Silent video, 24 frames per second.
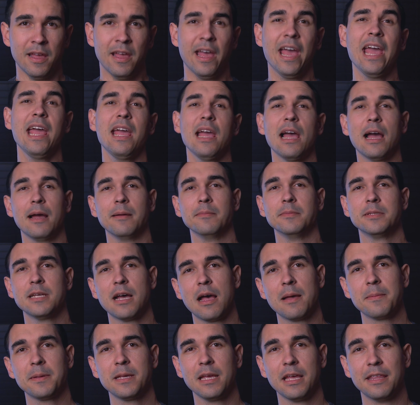Hey, I'm
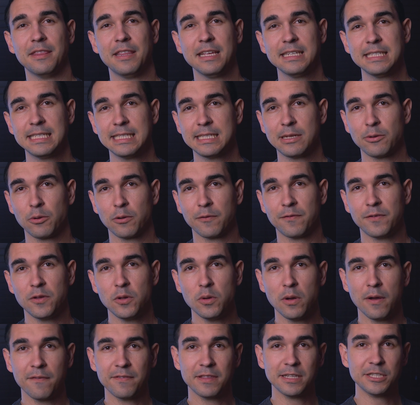Tommy, and this is a
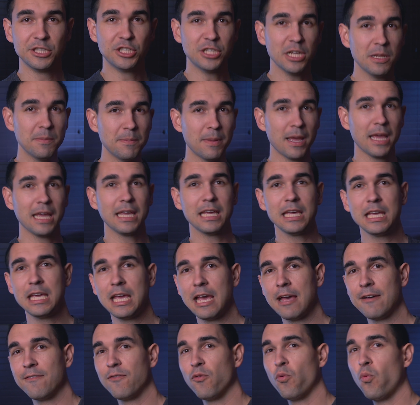review of the Jinbei E
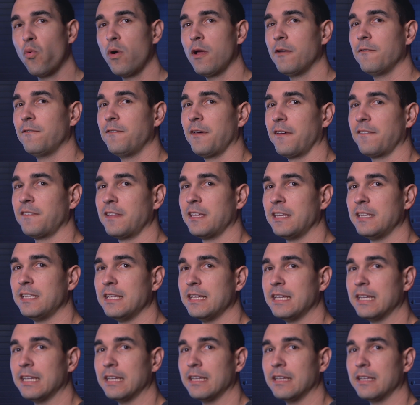F one fifty
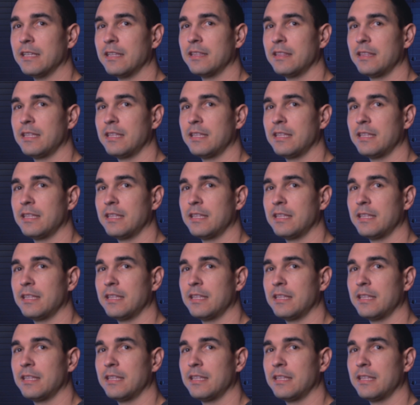D.